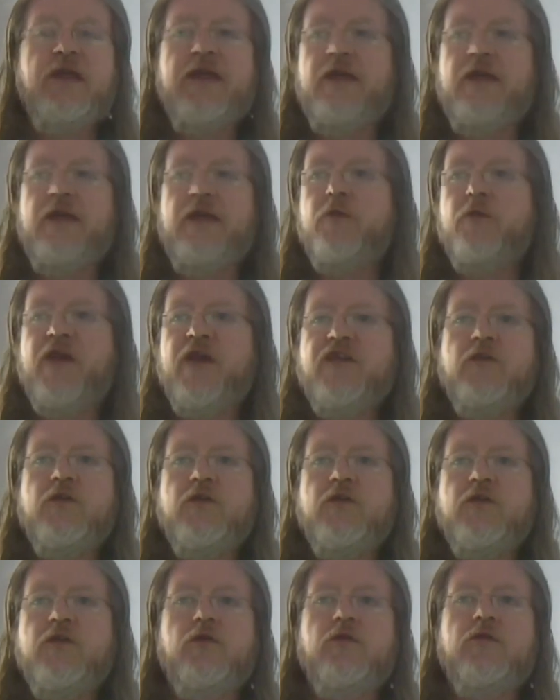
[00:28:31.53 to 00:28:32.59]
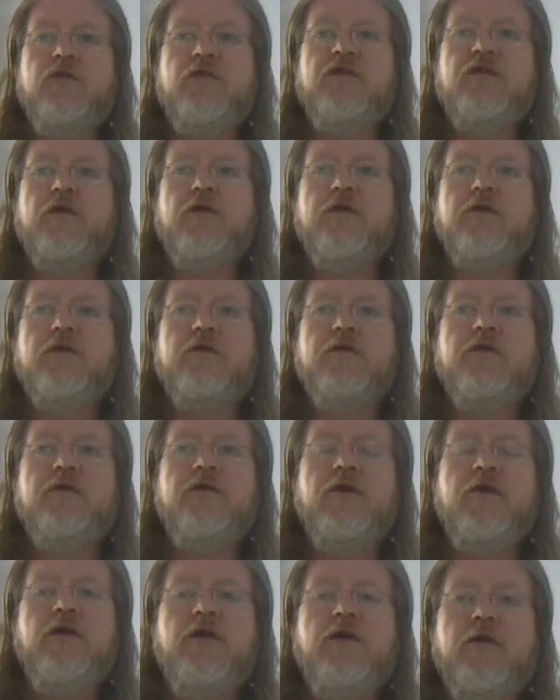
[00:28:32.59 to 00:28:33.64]
if your passengers
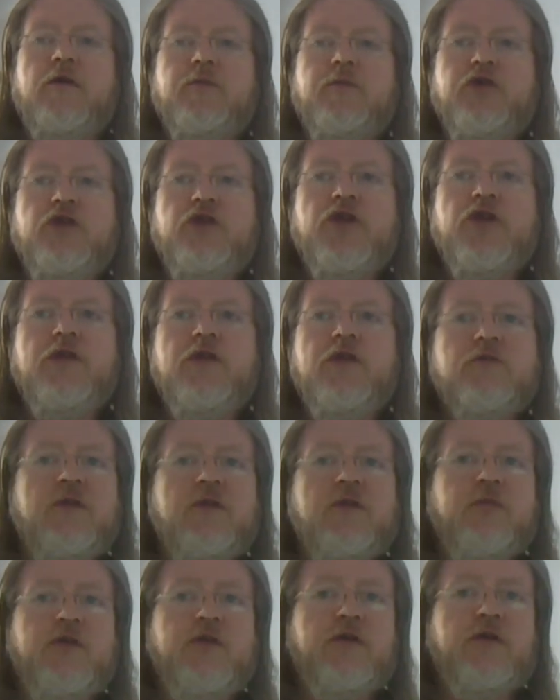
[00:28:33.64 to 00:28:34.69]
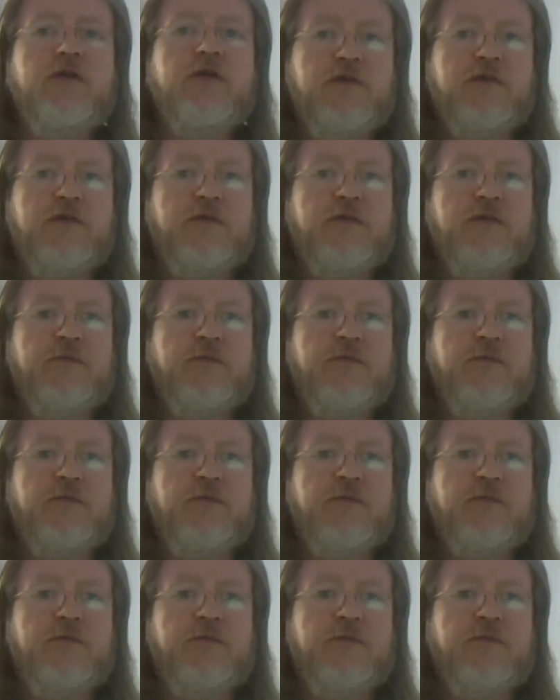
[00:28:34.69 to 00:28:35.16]
are pushing you to depart,